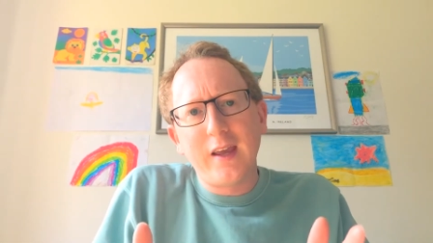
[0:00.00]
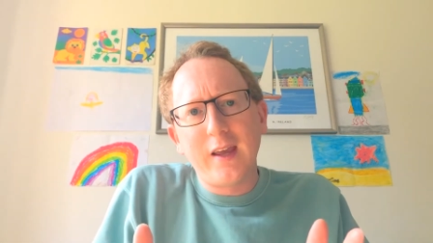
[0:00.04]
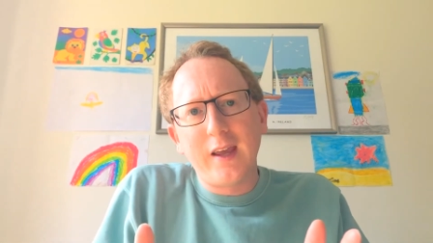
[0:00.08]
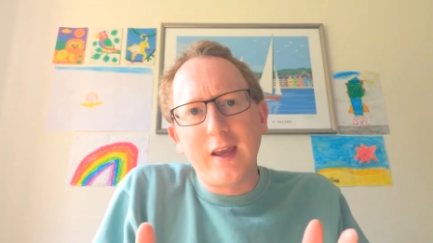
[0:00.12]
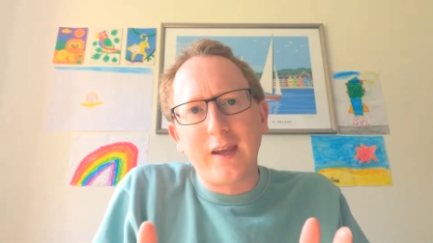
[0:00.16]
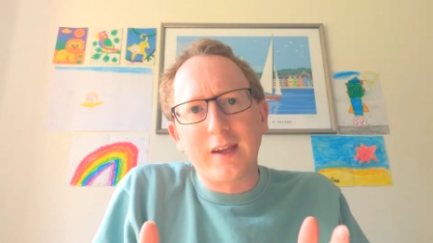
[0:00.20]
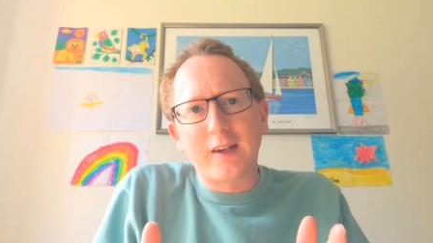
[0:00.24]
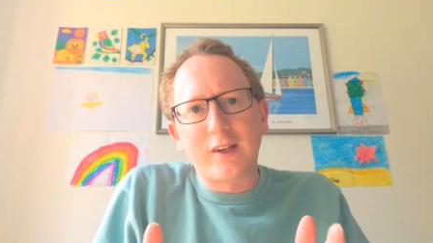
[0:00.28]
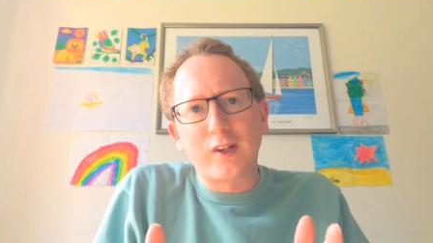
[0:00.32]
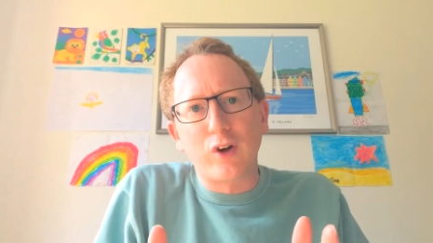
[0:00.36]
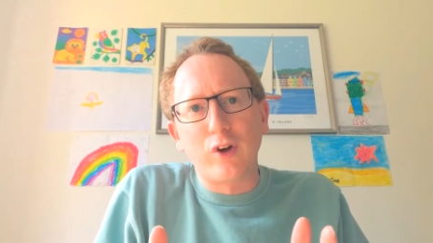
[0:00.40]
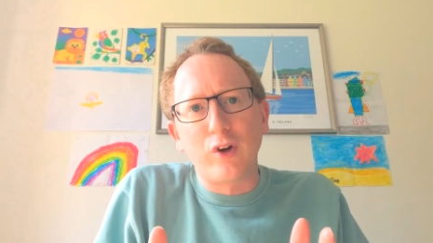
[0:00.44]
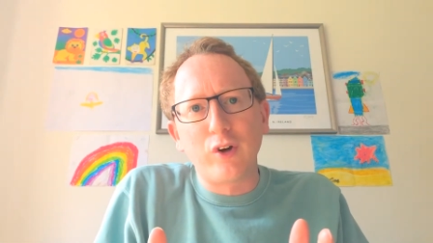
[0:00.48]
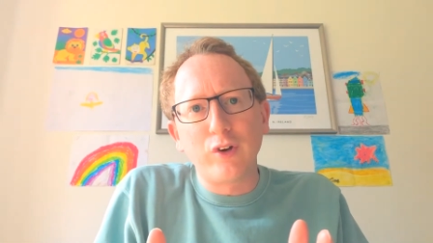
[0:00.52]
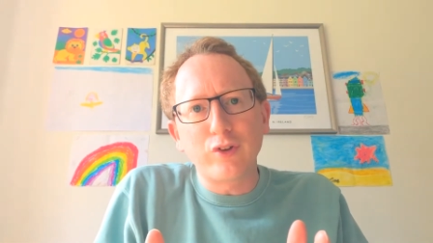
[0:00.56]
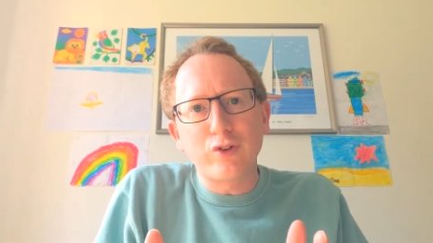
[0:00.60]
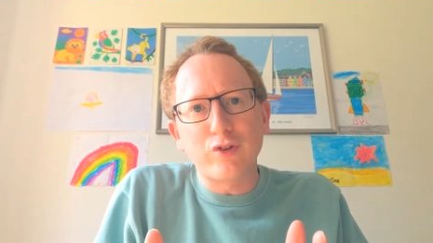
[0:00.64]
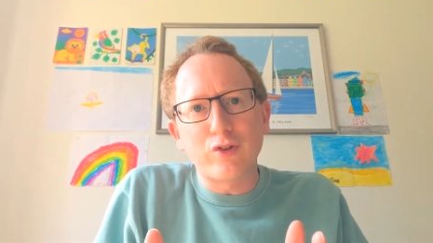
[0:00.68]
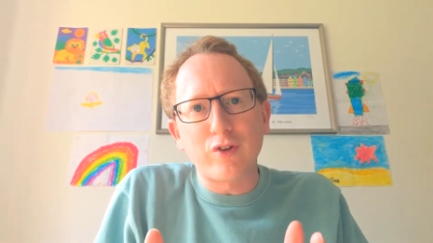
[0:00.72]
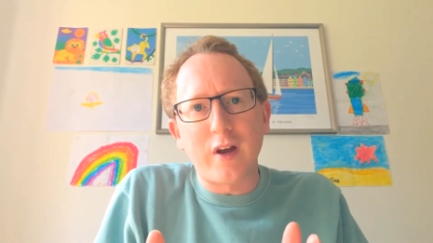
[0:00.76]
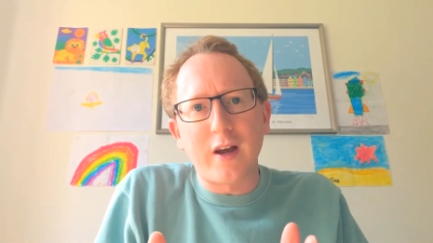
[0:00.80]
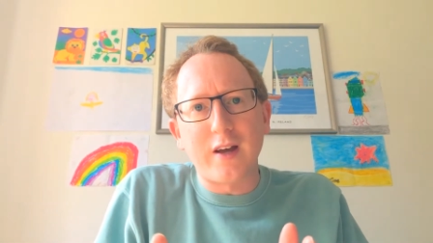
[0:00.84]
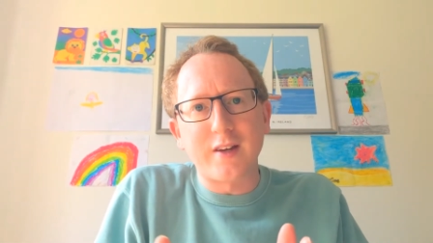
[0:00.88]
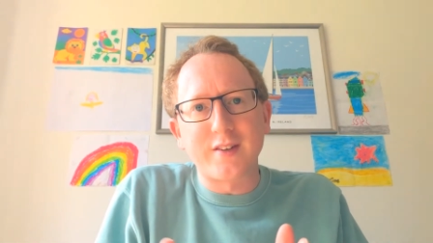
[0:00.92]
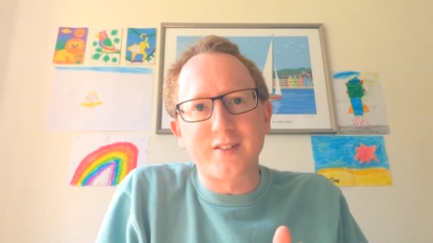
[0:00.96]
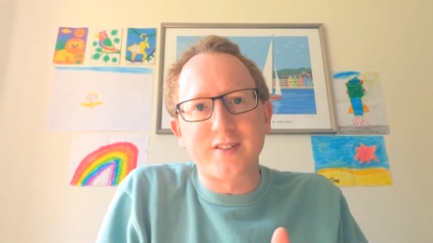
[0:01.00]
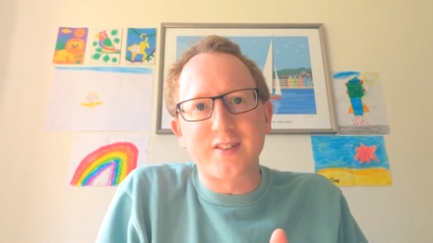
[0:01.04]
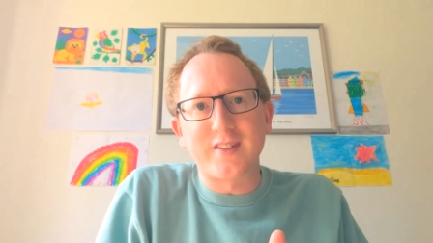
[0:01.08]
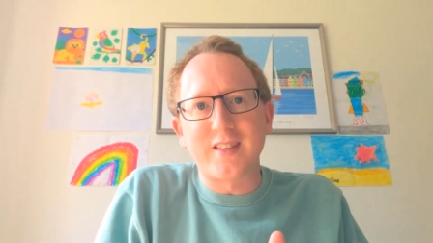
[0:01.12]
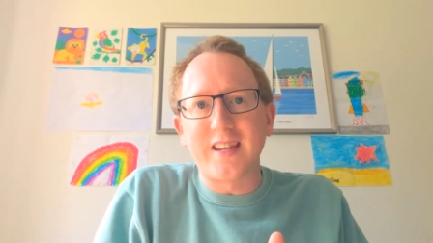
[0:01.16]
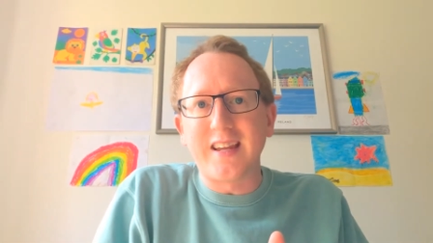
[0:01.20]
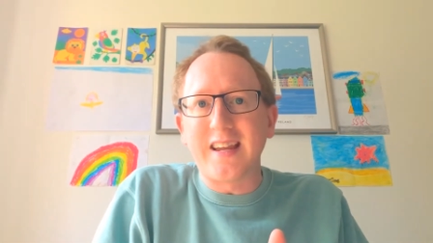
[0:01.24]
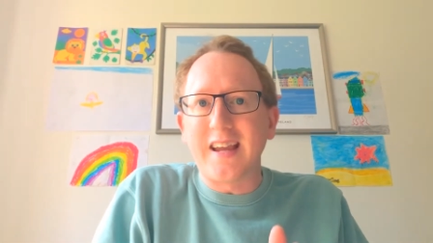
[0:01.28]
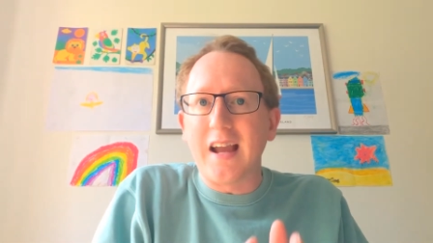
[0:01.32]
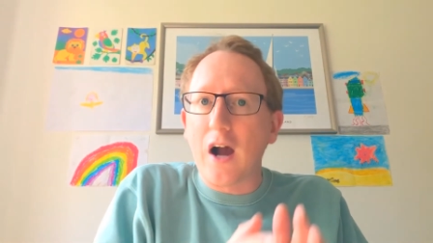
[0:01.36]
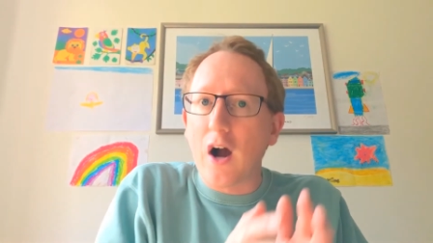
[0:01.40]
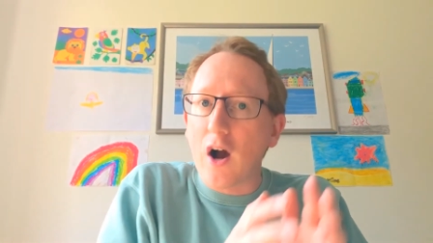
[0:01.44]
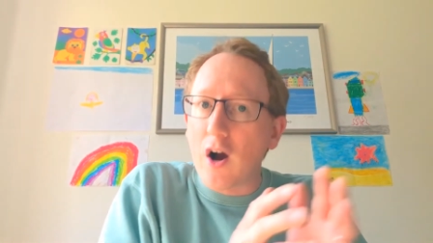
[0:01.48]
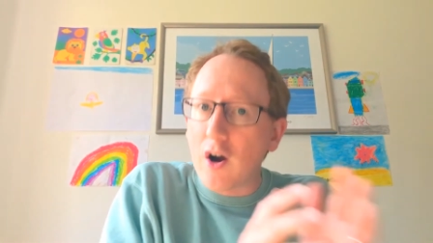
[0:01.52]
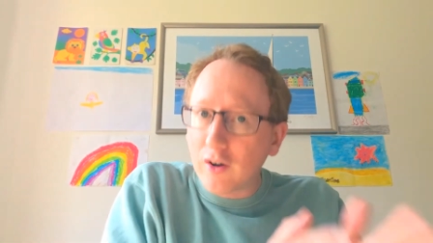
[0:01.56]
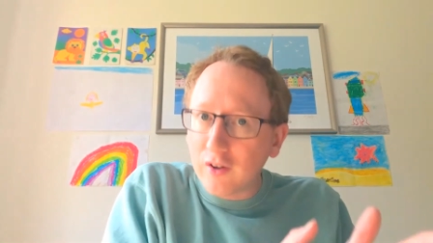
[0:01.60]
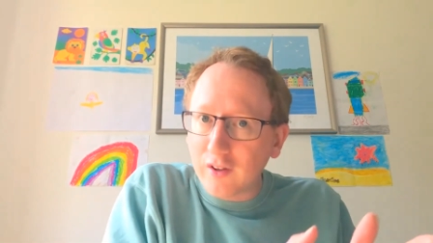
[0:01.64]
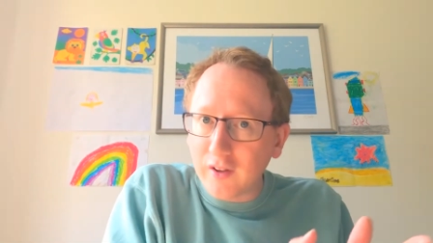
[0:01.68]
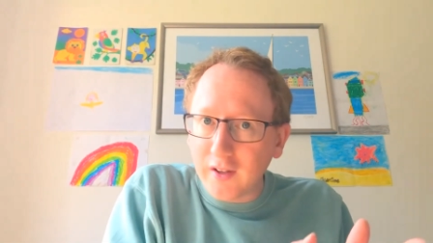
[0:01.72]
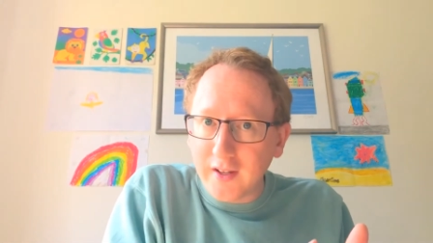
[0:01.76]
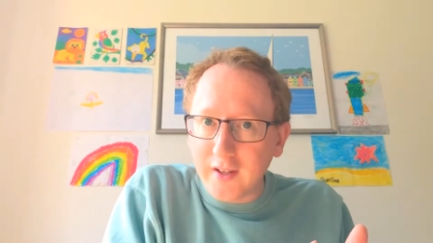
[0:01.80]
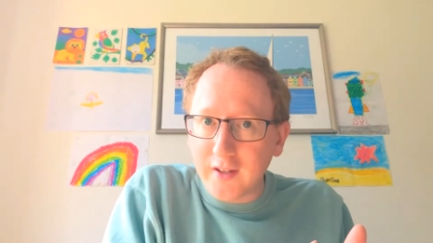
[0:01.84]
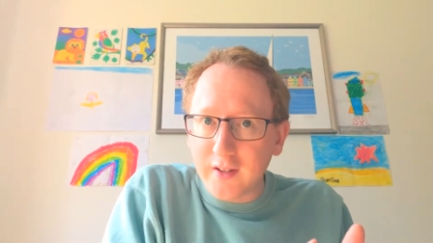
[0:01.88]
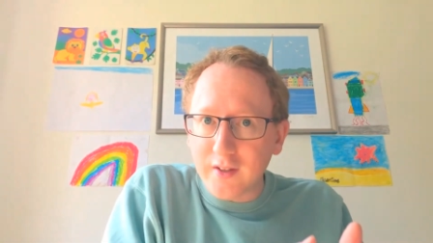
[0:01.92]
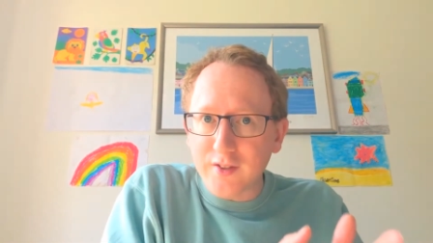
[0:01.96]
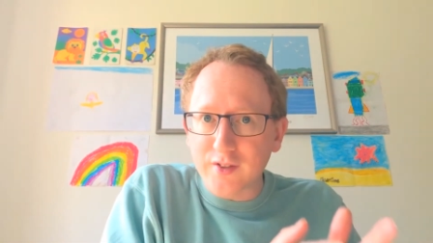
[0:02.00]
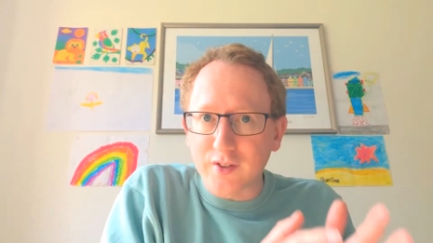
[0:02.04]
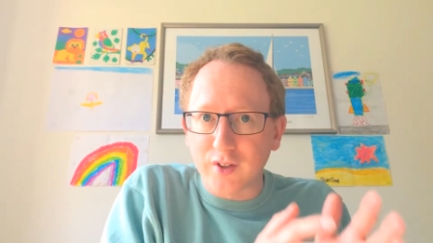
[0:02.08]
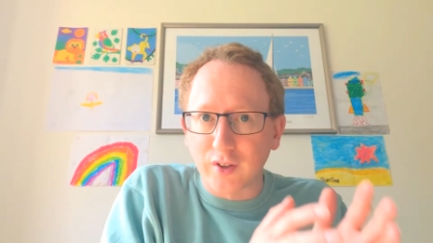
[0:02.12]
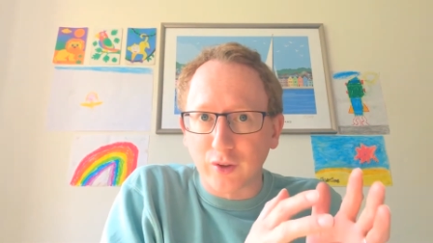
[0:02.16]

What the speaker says: It contrasts the ugliness